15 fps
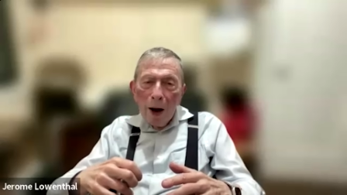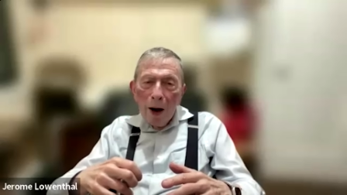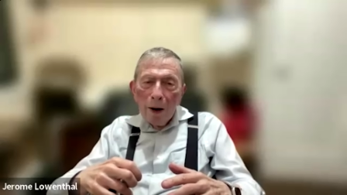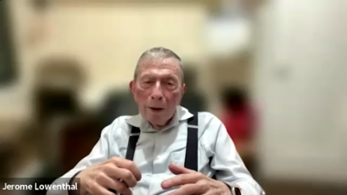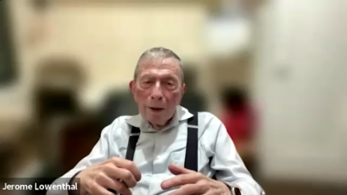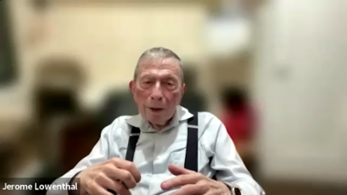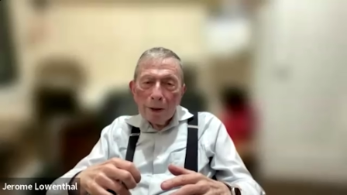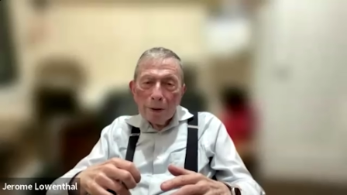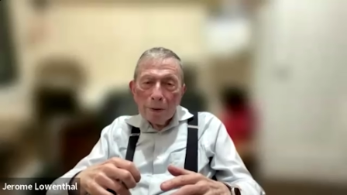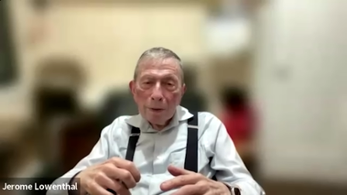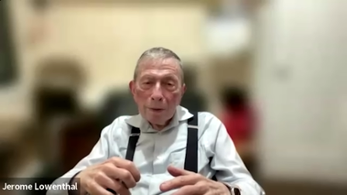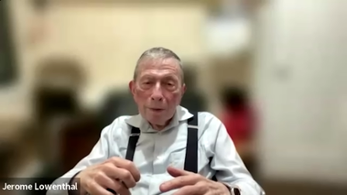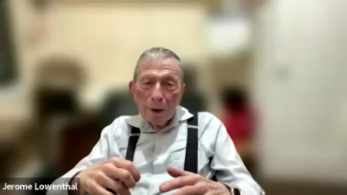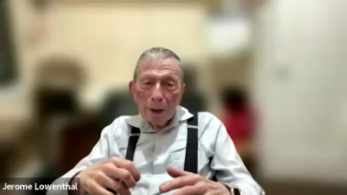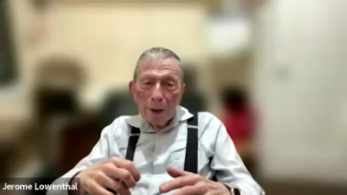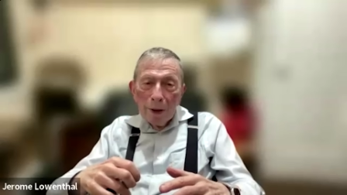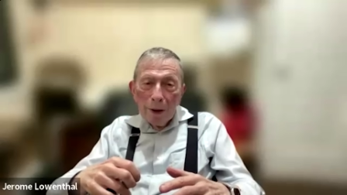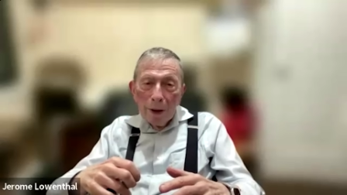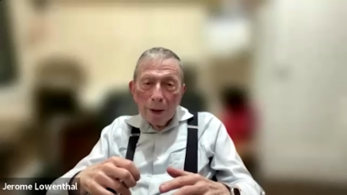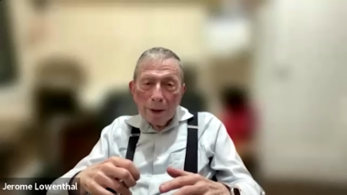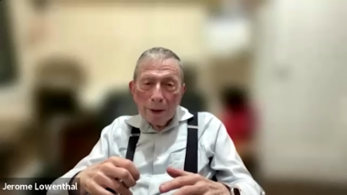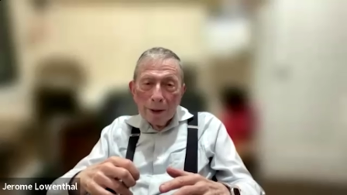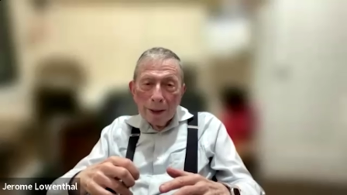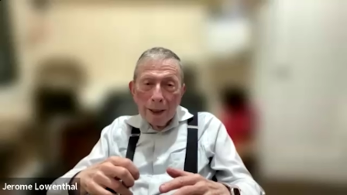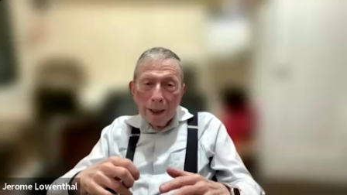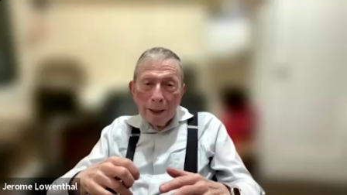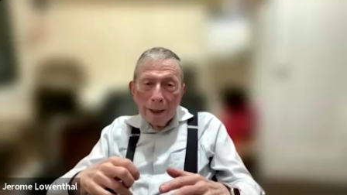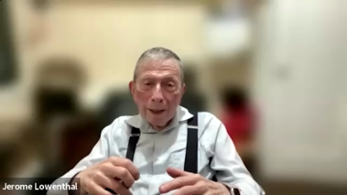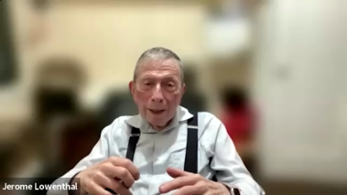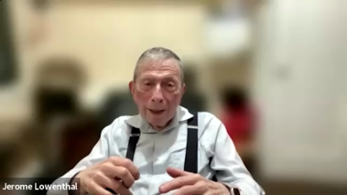Oranges were very hard to
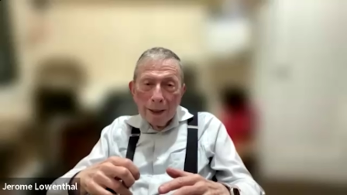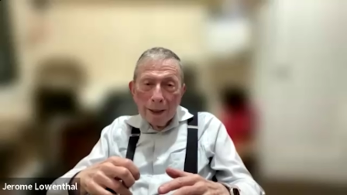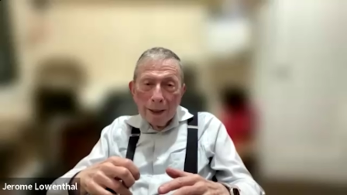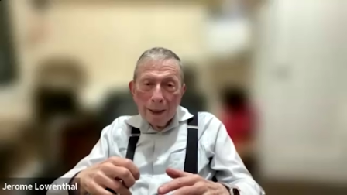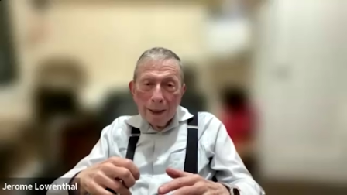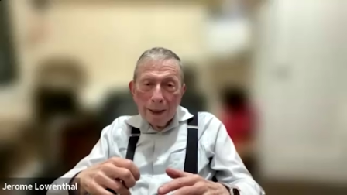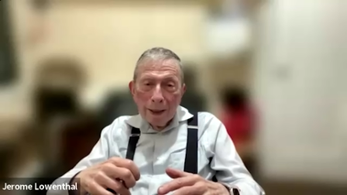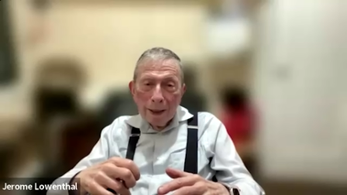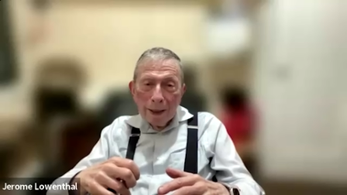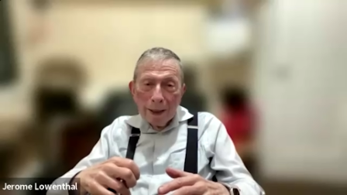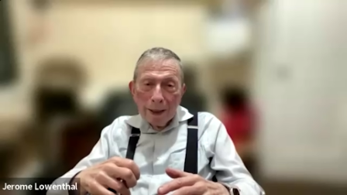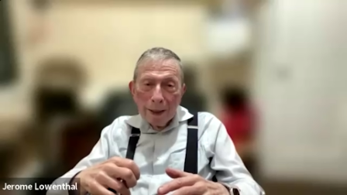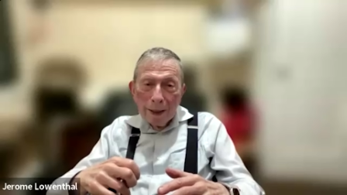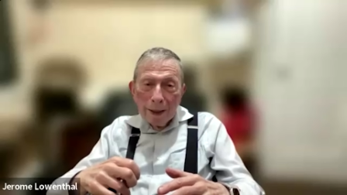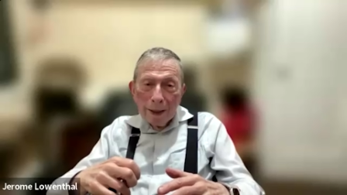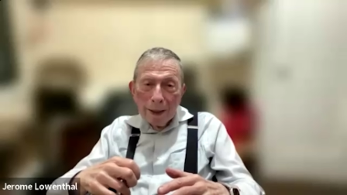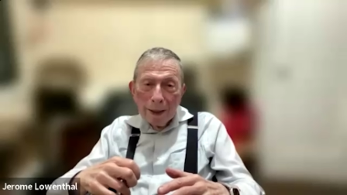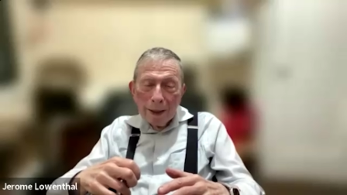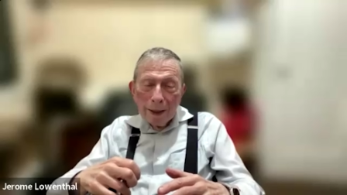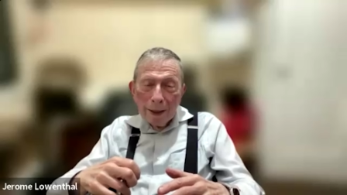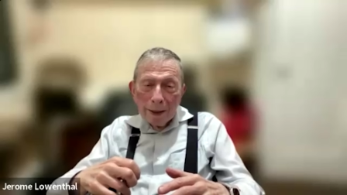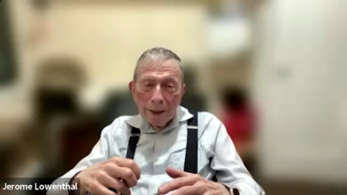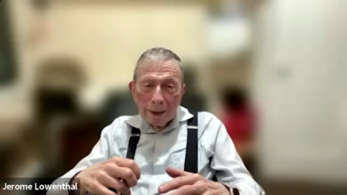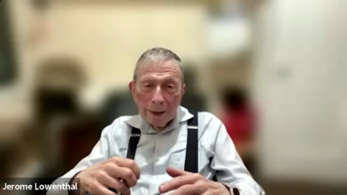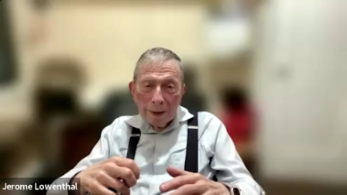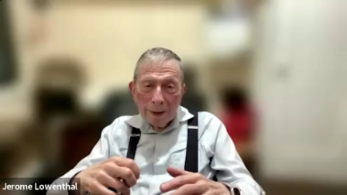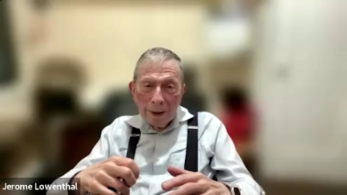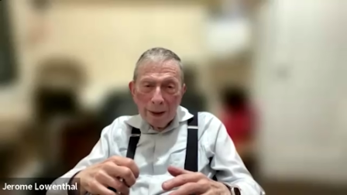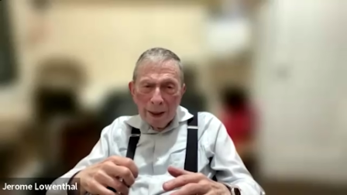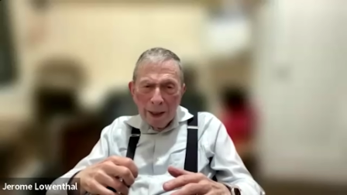get in
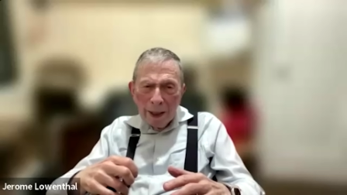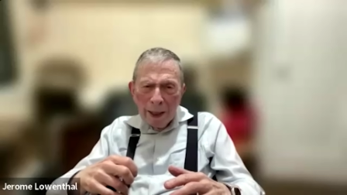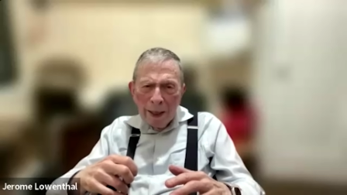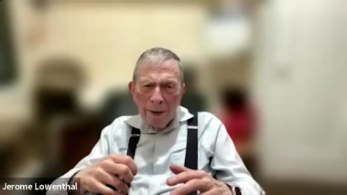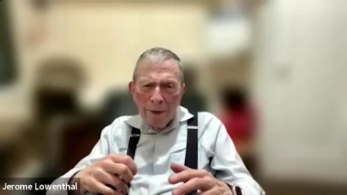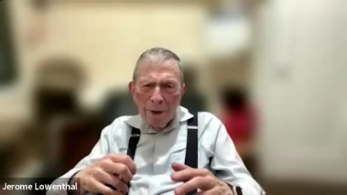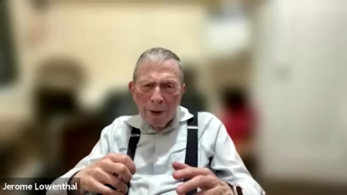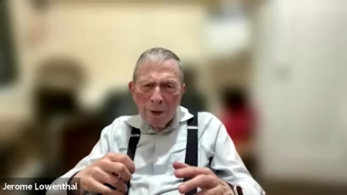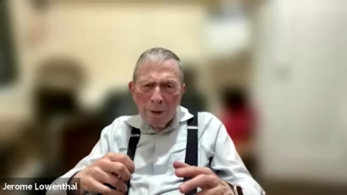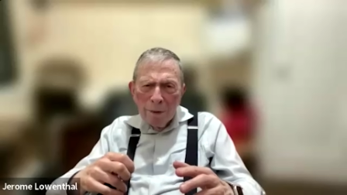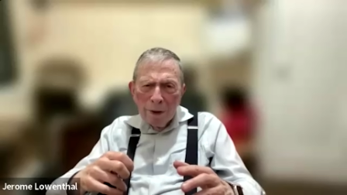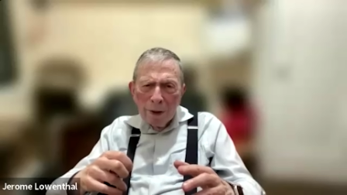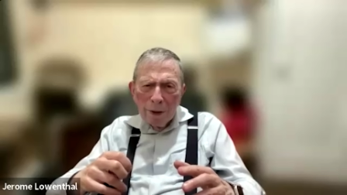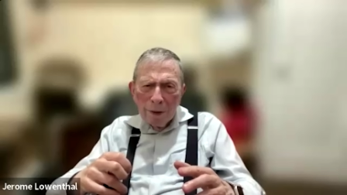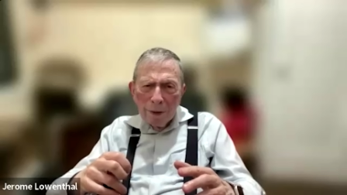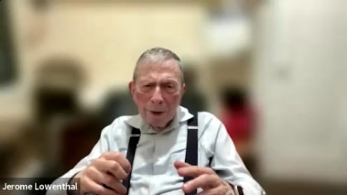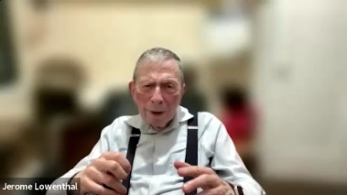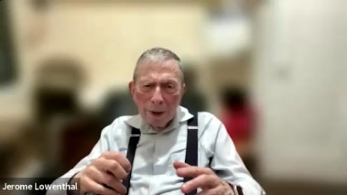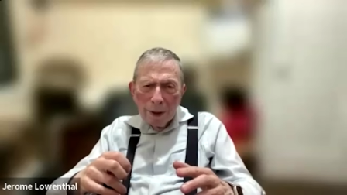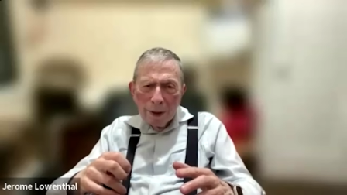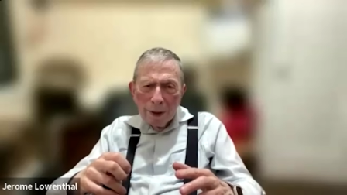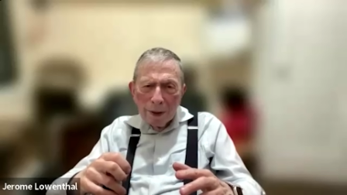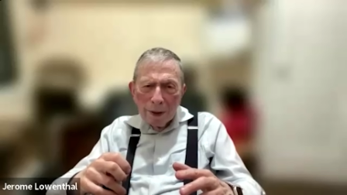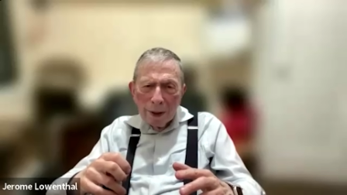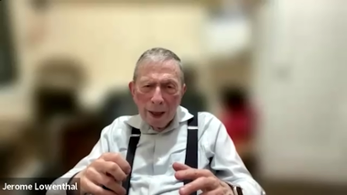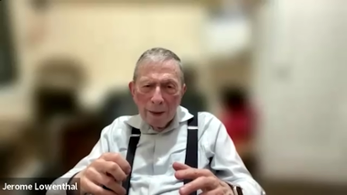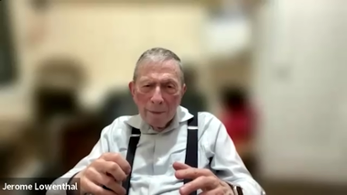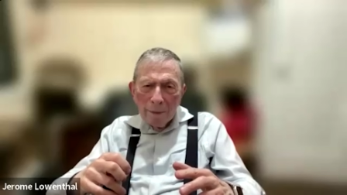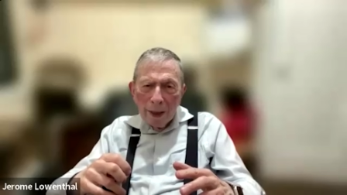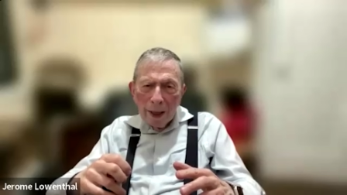the Soviet Union at the
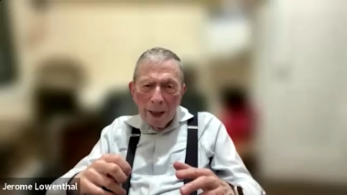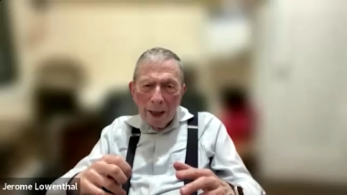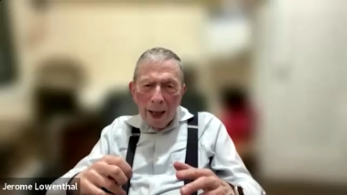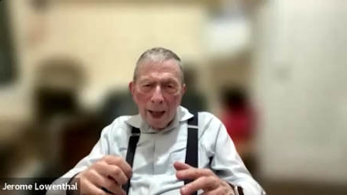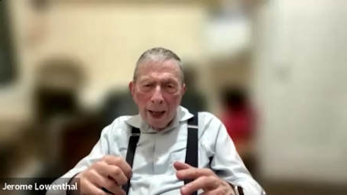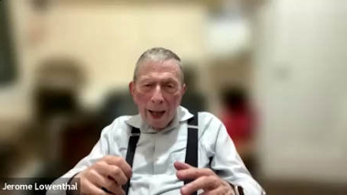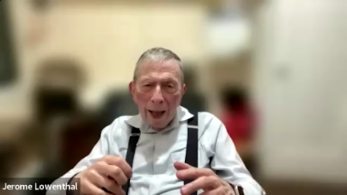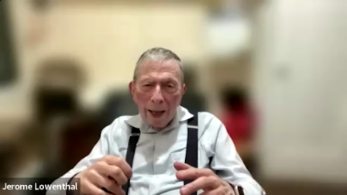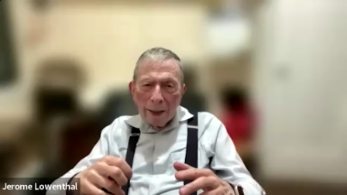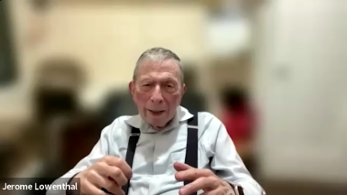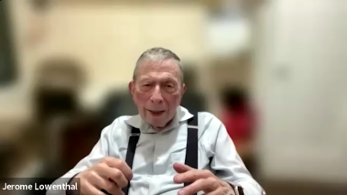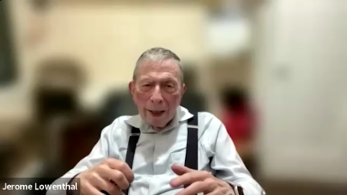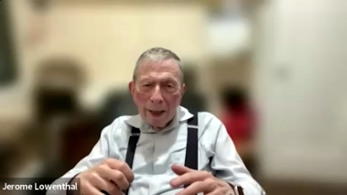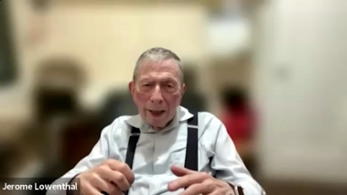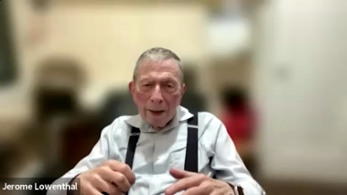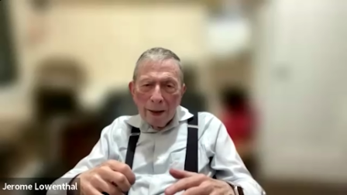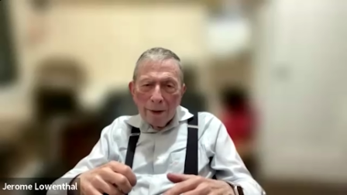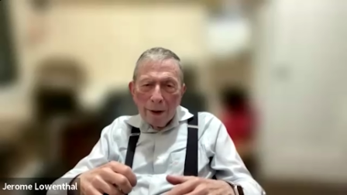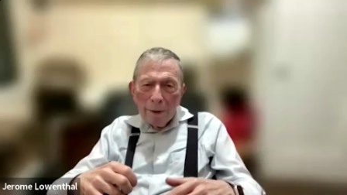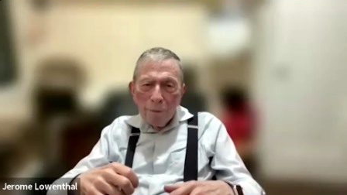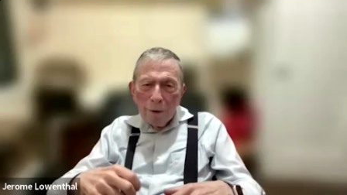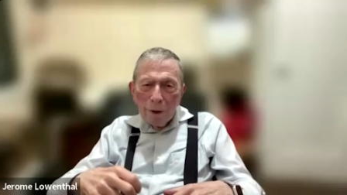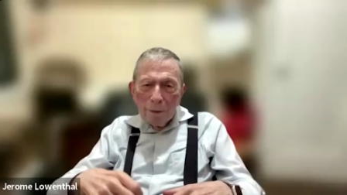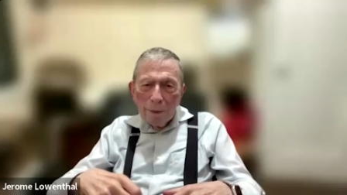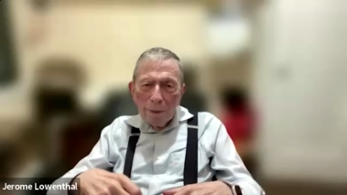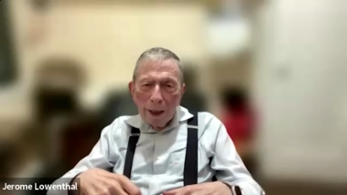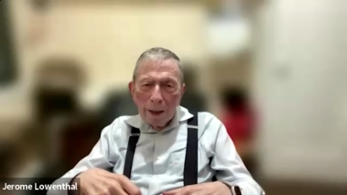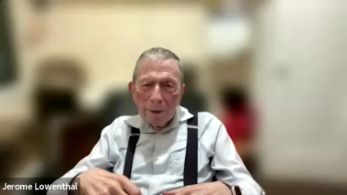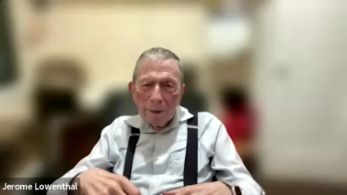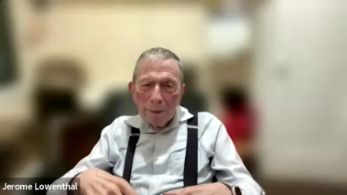time, and they filled
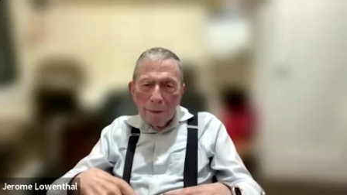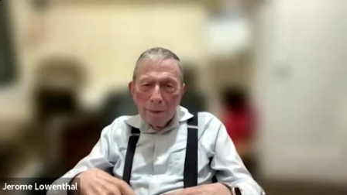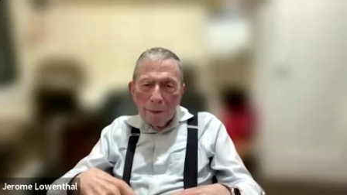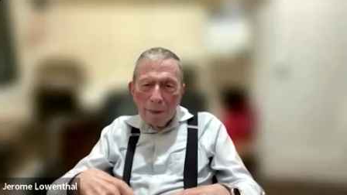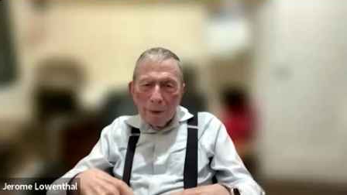my